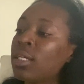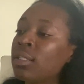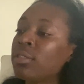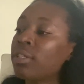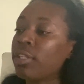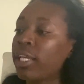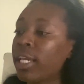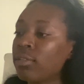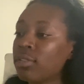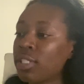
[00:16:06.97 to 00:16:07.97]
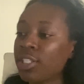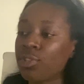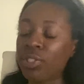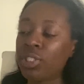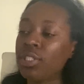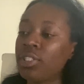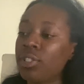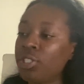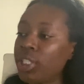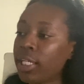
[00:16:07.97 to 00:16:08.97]
Look at the candlesticks, which are
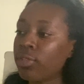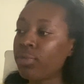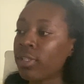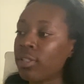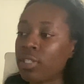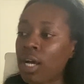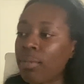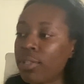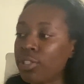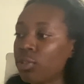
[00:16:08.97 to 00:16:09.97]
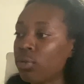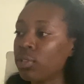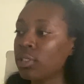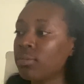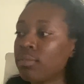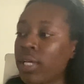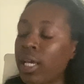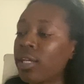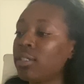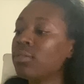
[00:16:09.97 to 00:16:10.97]
associated with the top of the shoulder, the
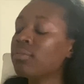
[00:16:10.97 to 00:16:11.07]
head.